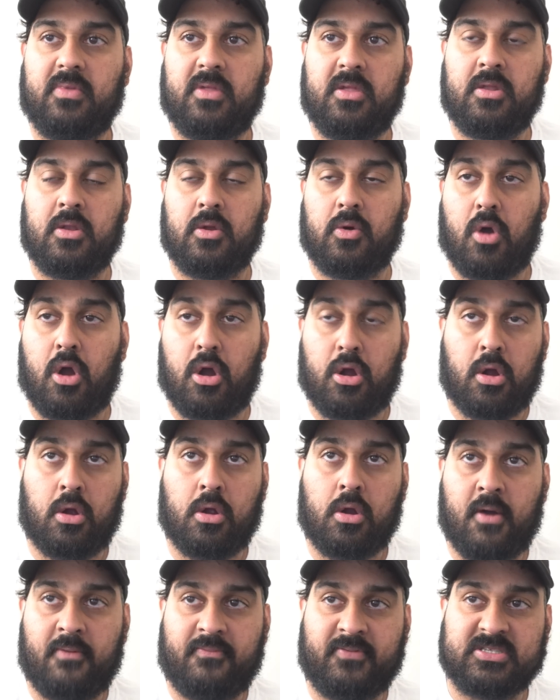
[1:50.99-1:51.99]
you know,
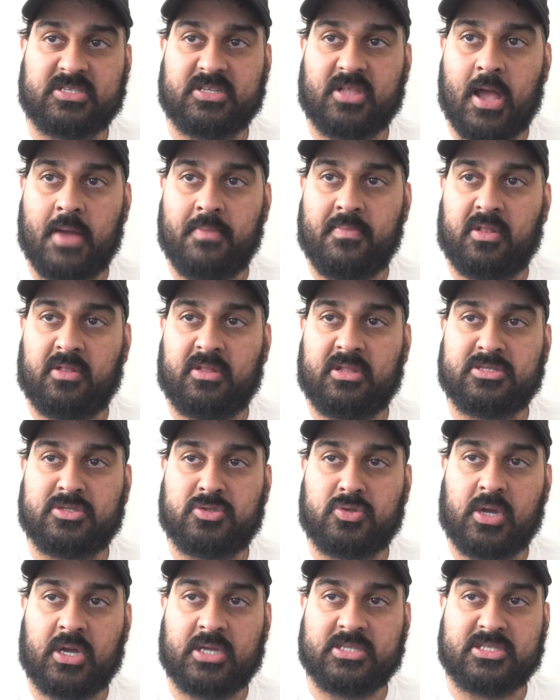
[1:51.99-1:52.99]
our offensive linemen, these
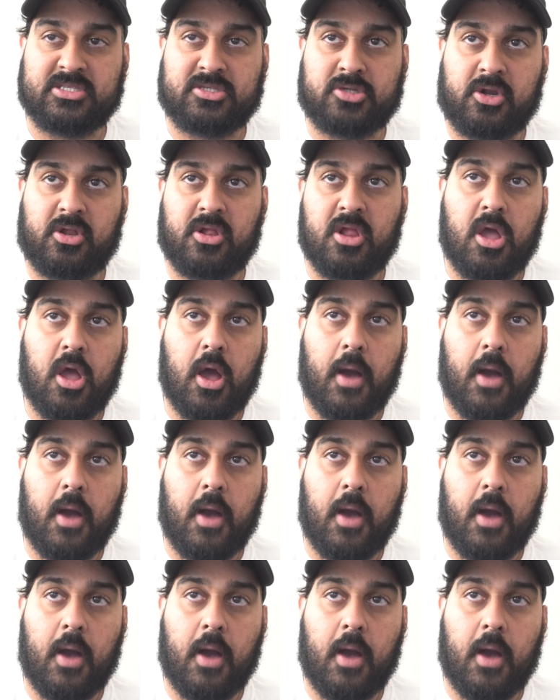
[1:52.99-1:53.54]
two guys that started,